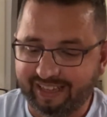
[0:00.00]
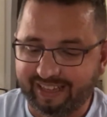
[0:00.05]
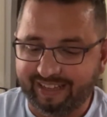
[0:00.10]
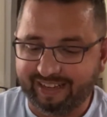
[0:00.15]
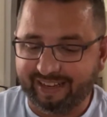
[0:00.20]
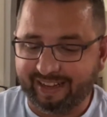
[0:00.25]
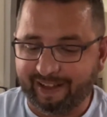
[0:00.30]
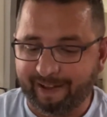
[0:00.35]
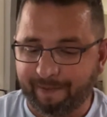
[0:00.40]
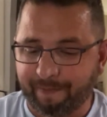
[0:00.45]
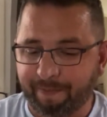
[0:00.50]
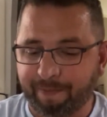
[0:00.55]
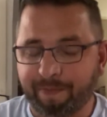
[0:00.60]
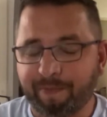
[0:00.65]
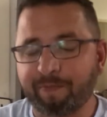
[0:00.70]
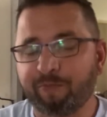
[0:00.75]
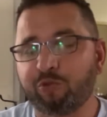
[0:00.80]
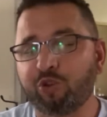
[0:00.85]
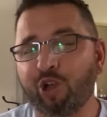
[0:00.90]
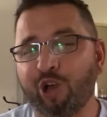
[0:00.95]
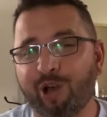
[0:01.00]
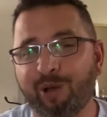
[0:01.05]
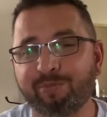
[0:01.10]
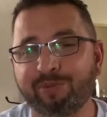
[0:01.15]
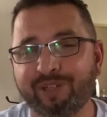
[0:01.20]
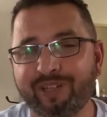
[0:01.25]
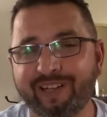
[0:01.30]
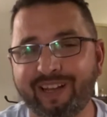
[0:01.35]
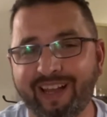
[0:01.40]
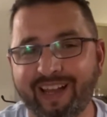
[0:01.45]
Now, Tom
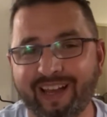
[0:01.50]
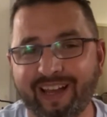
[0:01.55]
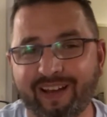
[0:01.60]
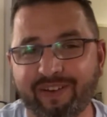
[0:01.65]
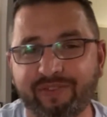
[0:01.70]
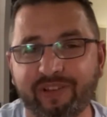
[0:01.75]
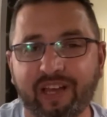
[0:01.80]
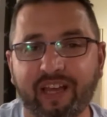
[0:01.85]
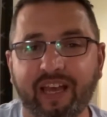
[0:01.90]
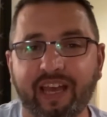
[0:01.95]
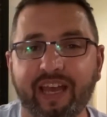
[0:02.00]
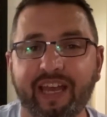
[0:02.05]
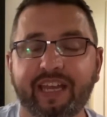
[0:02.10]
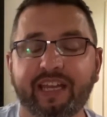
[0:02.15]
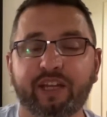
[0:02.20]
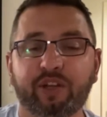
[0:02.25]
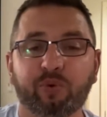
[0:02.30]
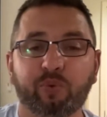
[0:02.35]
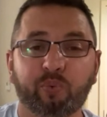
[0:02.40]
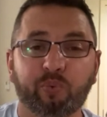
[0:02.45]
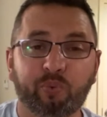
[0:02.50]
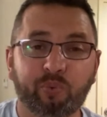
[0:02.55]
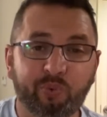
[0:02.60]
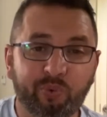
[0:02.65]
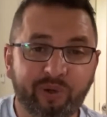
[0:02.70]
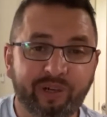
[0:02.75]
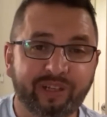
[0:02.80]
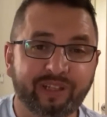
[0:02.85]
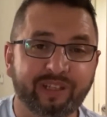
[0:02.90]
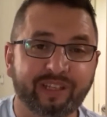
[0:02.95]
did have a
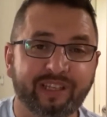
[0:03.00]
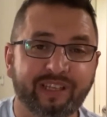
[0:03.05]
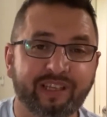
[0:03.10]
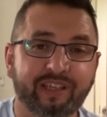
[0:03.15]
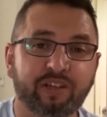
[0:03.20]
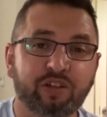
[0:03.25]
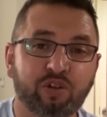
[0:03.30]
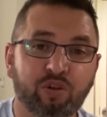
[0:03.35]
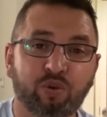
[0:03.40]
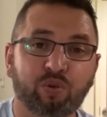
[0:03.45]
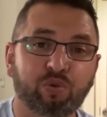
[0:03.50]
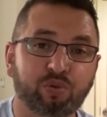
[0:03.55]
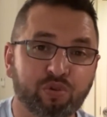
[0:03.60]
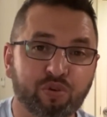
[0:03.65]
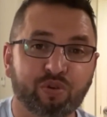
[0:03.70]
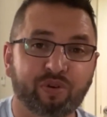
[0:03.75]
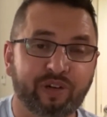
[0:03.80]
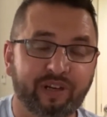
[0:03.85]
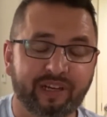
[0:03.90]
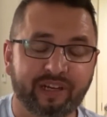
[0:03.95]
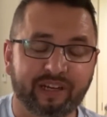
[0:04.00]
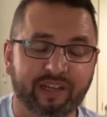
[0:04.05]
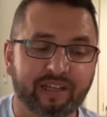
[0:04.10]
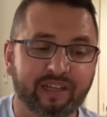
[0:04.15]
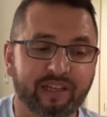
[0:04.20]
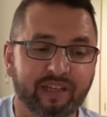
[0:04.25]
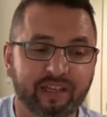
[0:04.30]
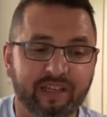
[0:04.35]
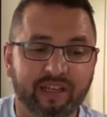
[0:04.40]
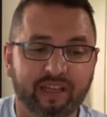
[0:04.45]
really cool trick,
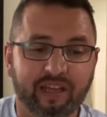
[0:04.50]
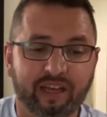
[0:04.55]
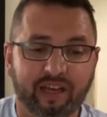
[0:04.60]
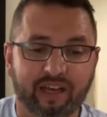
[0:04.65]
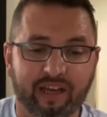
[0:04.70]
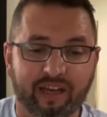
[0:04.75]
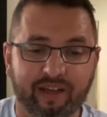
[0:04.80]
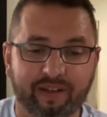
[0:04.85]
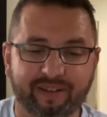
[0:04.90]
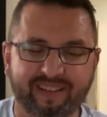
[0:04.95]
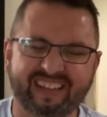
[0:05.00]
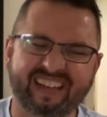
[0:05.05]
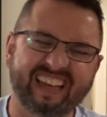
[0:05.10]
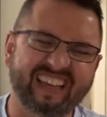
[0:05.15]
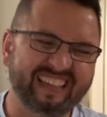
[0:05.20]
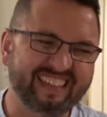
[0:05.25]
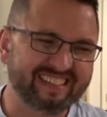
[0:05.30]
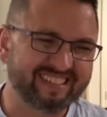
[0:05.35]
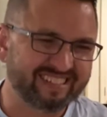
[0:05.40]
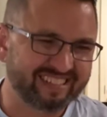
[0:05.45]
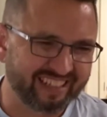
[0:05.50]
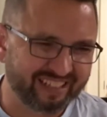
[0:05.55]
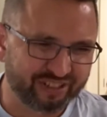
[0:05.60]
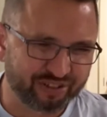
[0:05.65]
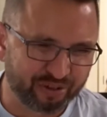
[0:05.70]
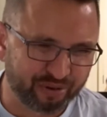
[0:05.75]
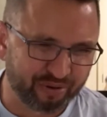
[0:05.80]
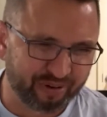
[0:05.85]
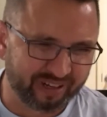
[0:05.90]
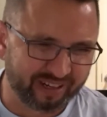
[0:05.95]
and I hate to say
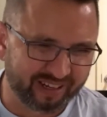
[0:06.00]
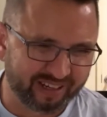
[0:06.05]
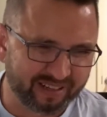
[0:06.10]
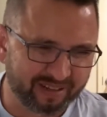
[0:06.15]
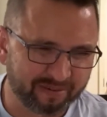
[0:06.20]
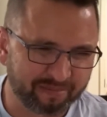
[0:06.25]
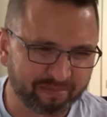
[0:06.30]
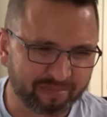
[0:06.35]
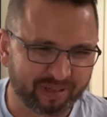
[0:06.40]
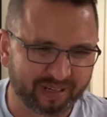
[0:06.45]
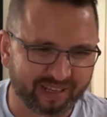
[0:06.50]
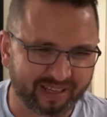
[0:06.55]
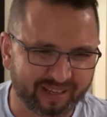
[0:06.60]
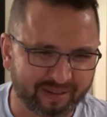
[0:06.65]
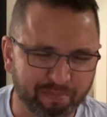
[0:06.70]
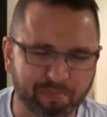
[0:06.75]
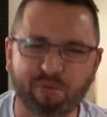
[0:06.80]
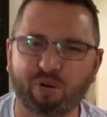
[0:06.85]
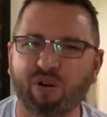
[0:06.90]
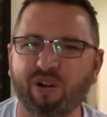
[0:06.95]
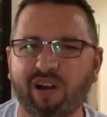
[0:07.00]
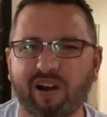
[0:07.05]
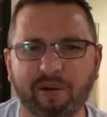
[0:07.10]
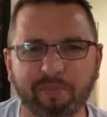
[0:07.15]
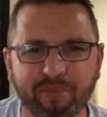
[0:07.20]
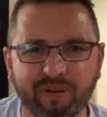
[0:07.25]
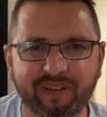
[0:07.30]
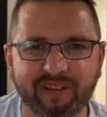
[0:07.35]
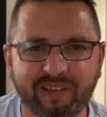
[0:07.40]
trick, but a prop.